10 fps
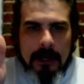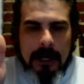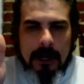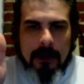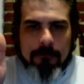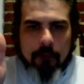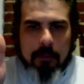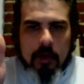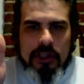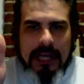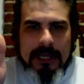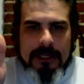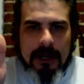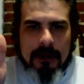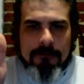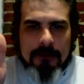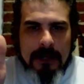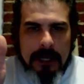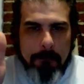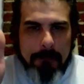a former state of
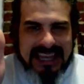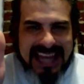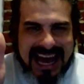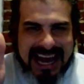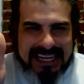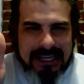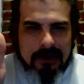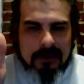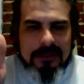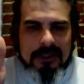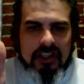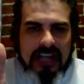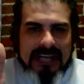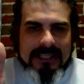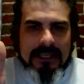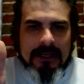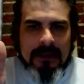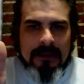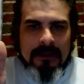implied or suggested